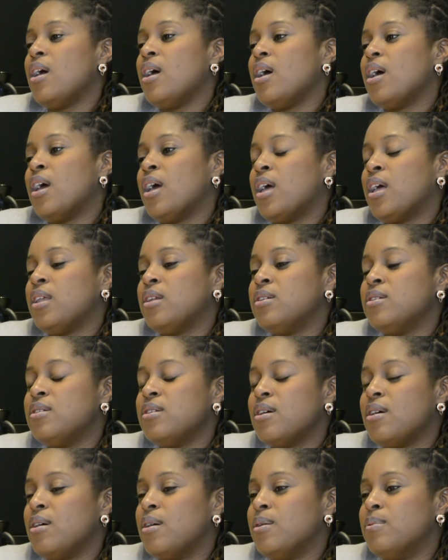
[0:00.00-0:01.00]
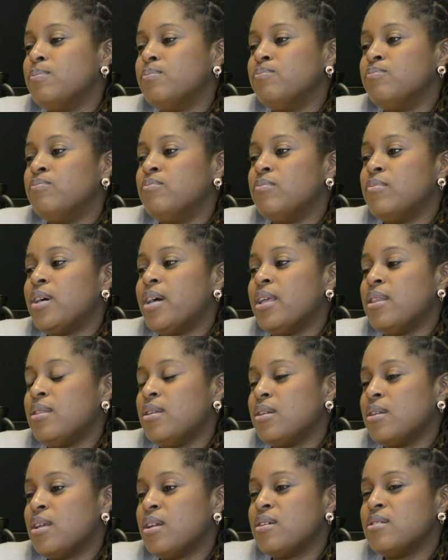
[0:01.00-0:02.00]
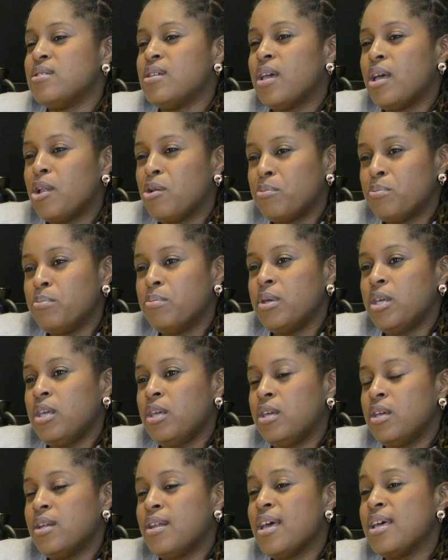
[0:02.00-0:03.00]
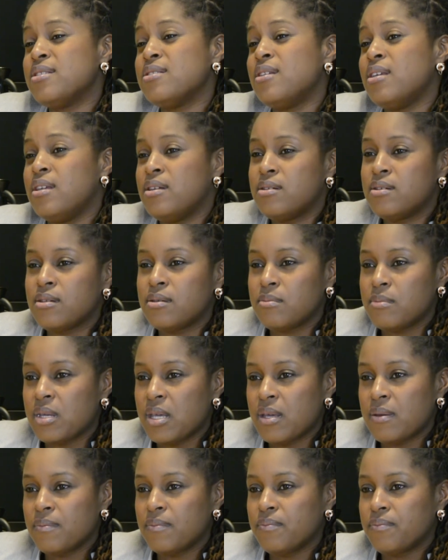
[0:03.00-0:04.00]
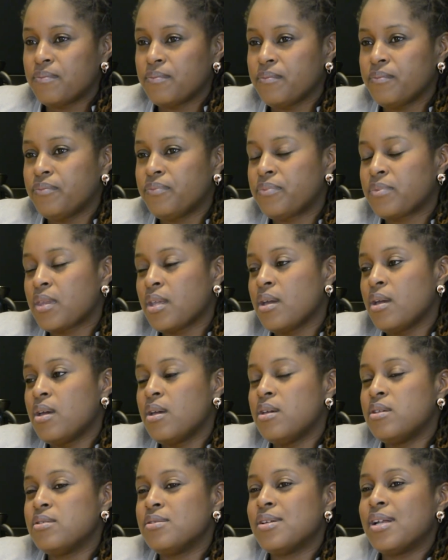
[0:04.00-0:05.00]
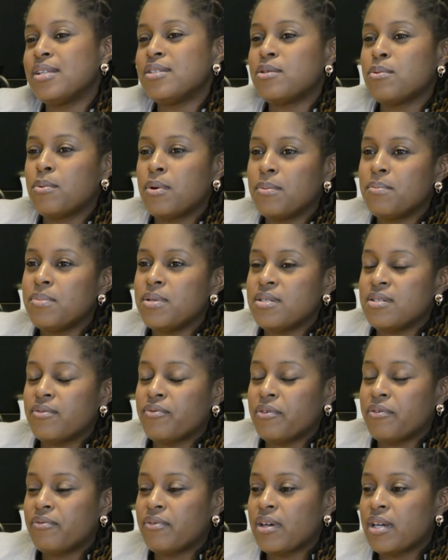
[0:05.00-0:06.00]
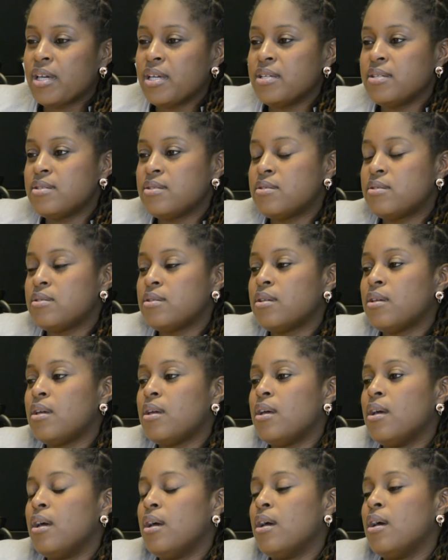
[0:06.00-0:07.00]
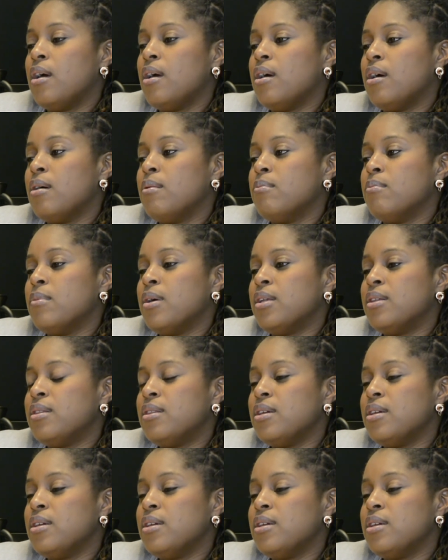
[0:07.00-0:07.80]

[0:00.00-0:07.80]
and I think that has helped me. It hasn't hindered me. So that's the one piece of advice. And